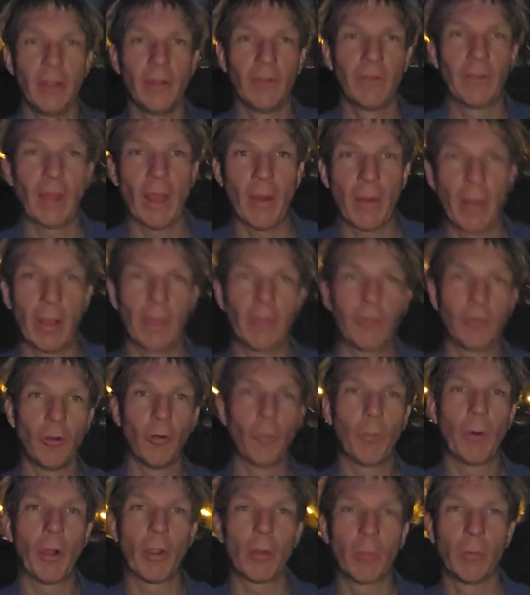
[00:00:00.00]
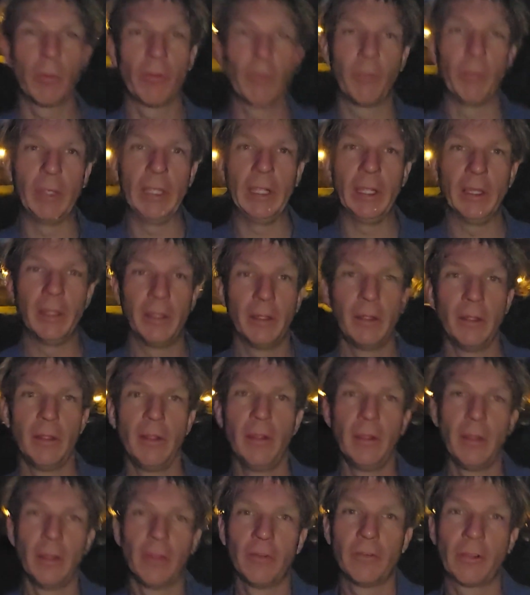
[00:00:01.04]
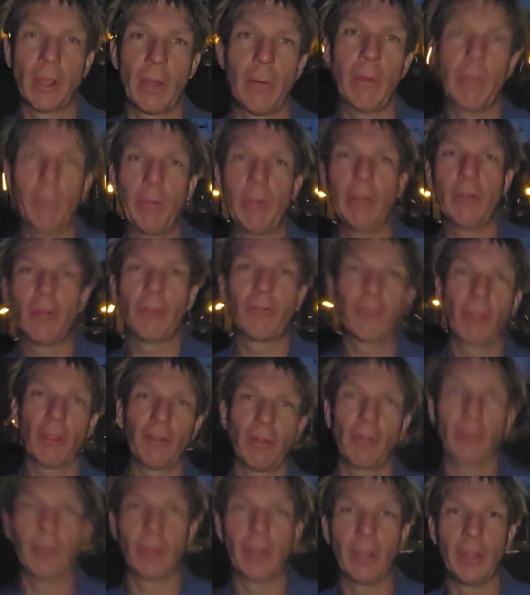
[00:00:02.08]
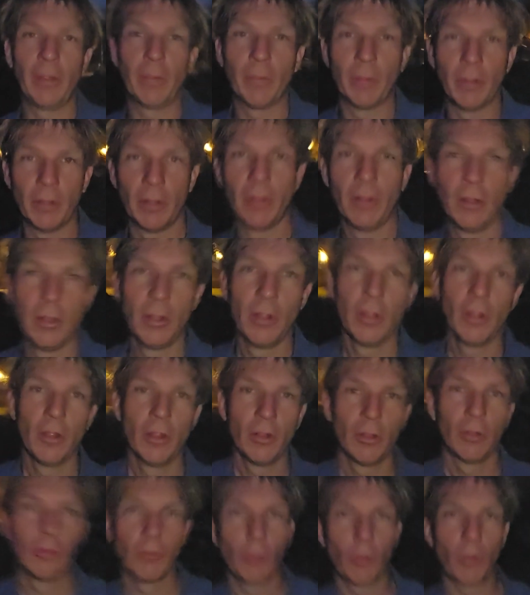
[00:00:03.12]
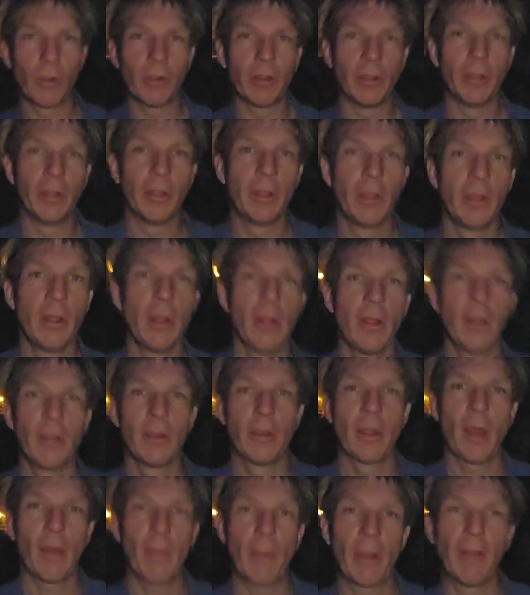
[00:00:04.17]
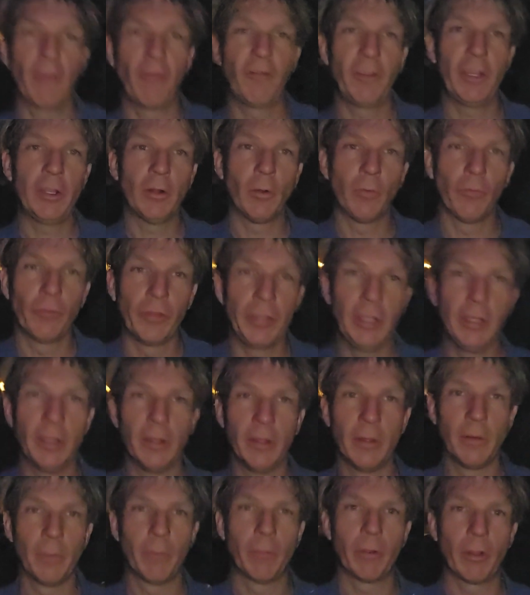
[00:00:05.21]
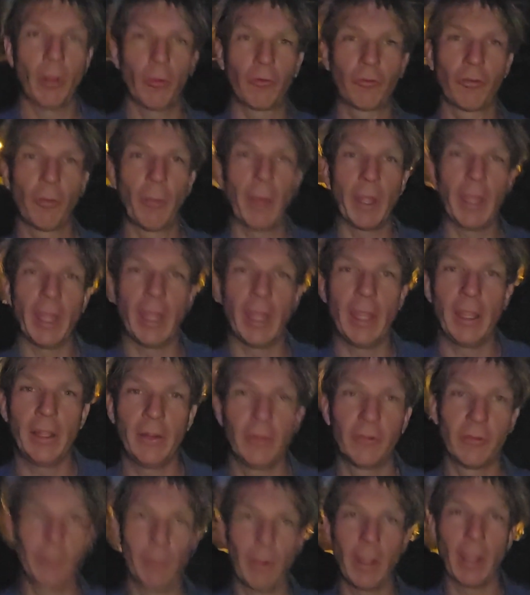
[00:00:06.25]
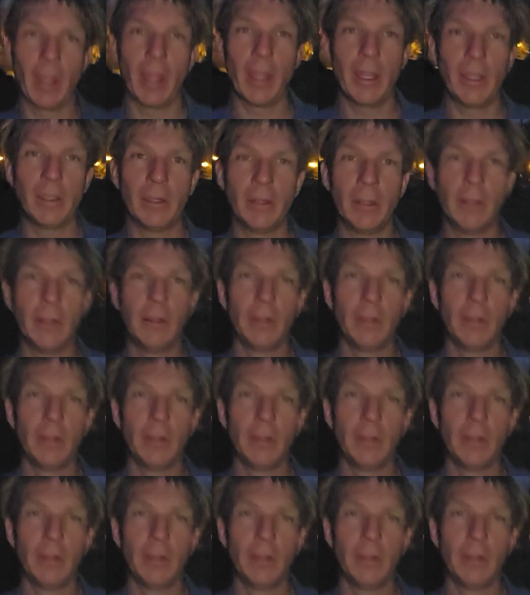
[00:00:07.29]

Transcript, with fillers: thou hast no part with me. Simon Peter saith unto him, Lord, not my feet only, but also my hands and my head.